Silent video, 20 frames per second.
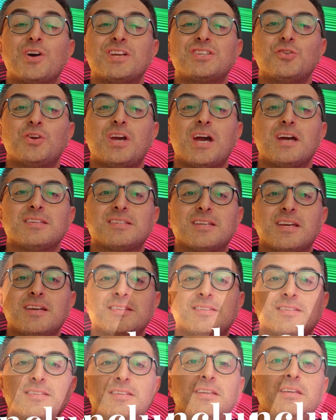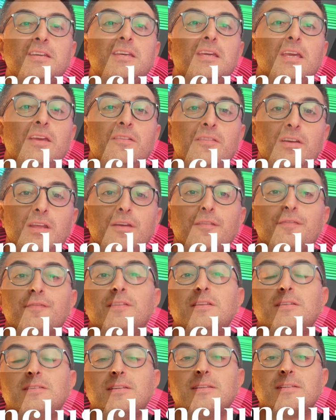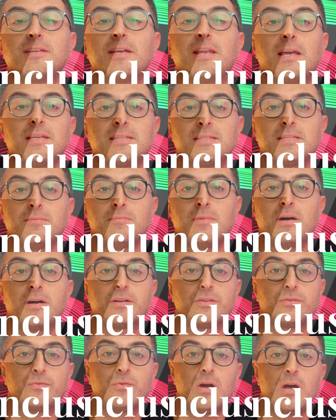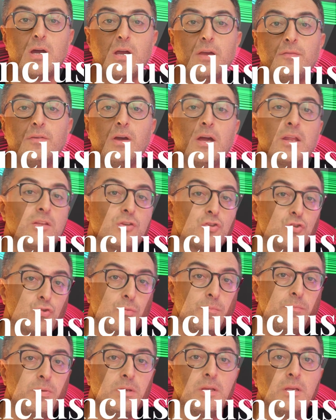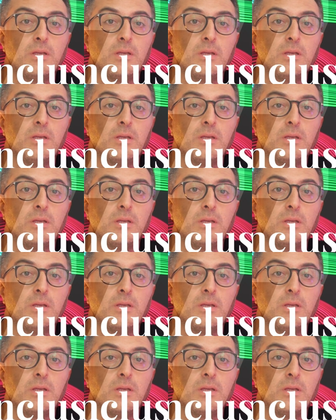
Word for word: So as you guys can see, even if this is an SMR drive and it should